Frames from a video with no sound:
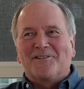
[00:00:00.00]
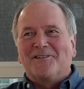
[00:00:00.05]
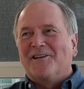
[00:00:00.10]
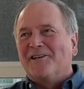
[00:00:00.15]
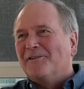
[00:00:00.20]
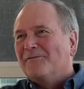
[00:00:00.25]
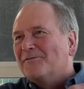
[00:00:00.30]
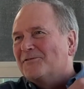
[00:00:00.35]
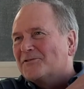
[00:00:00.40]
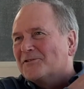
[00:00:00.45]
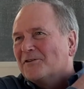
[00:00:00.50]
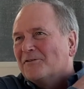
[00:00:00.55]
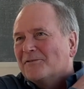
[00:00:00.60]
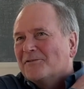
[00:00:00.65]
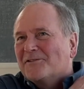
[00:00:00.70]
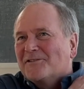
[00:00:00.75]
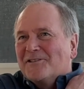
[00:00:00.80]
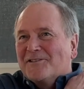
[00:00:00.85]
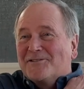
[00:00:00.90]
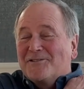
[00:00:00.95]
life.
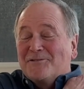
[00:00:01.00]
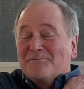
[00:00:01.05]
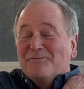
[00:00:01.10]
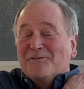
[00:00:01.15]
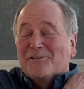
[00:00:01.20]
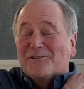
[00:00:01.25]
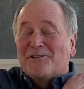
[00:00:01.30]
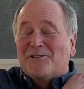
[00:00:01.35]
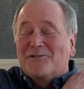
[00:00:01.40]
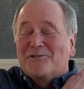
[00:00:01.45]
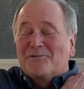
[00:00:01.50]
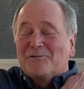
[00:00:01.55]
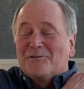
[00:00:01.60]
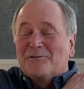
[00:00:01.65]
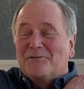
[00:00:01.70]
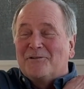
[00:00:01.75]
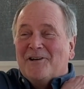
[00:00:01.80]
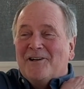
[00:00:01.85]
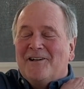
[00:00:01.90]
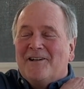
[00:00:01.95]
So this is really
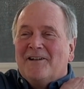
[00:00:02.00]
true